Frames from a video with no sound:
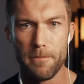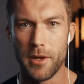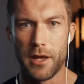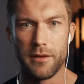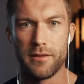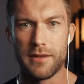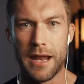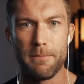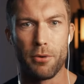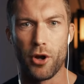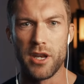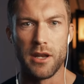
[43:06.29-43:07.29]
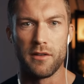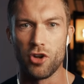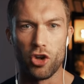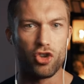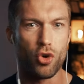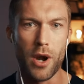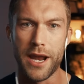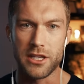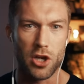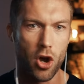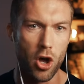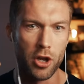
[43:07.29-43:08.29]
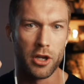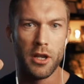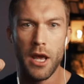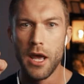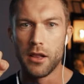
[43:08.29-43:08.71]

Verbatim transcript: uh, standpoint it's not tradcon